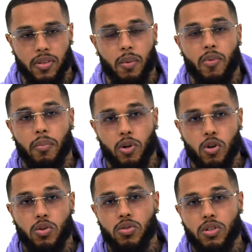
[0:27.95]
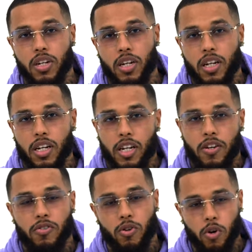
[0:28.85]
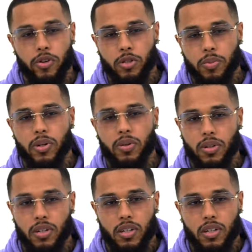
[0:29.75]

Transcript: and I'm I'm known for an orange pill.